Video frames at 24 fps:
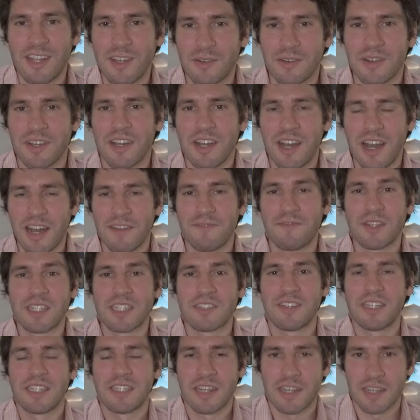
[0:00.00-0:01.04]
Hello, I'm Phil
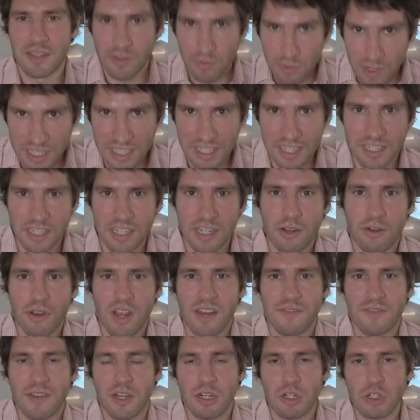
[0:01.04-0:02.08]
Svitek, 360
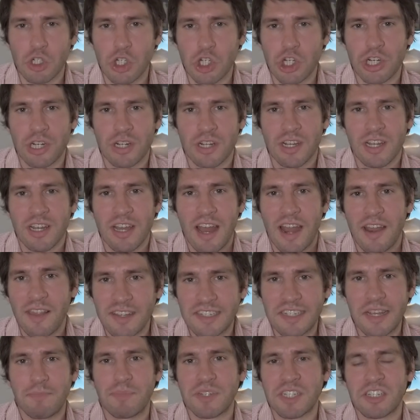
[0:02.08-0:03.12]
Creative Coach. In
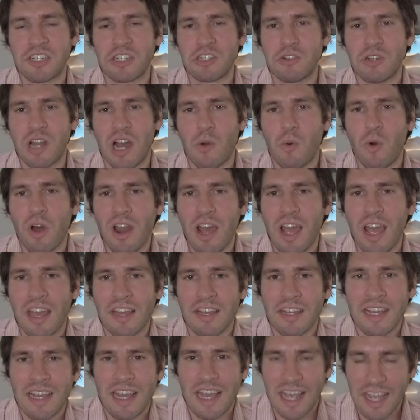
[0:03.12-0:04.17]
this episode, I
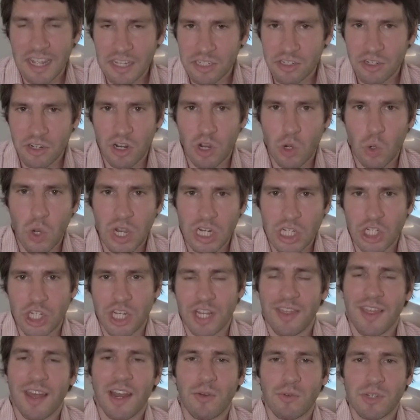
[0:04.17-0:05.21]
want to answer a
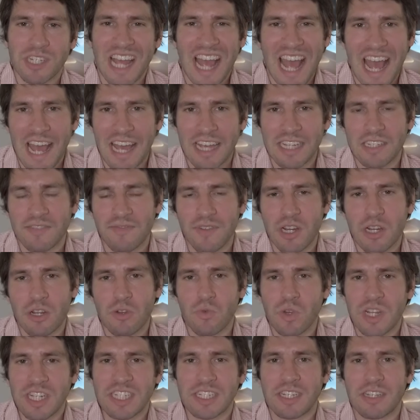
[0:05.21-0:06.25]
question that I was asked
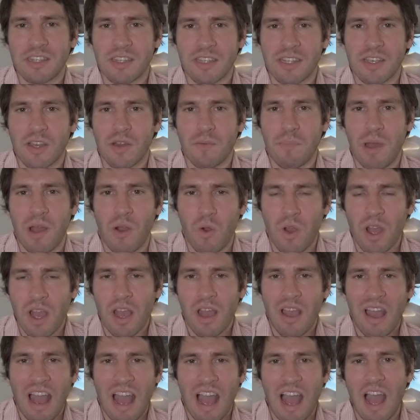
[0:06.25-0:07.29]
very recently about
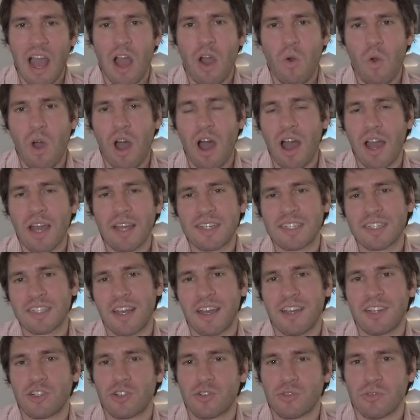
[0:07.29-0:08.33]
how I
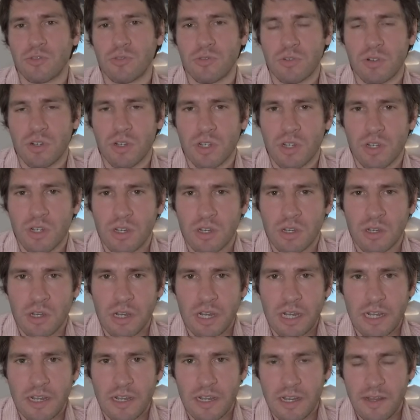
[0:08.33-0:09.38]
schedule
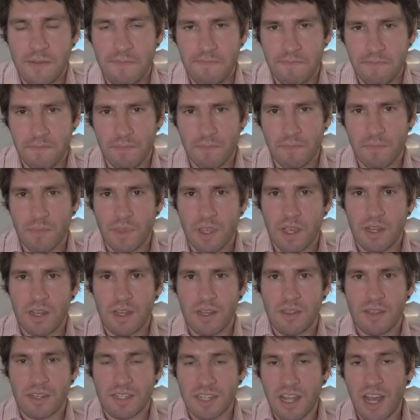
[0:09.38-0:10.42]
um,
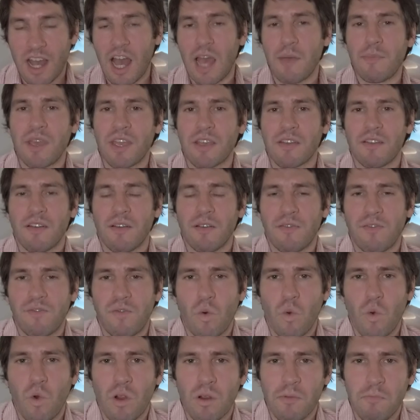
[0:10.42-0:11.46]
the timing
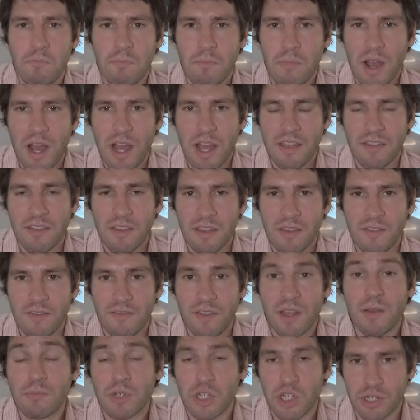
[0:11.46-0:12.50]
for my
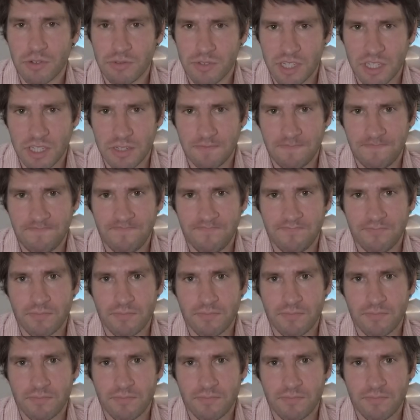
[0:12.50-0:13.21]
film shoots.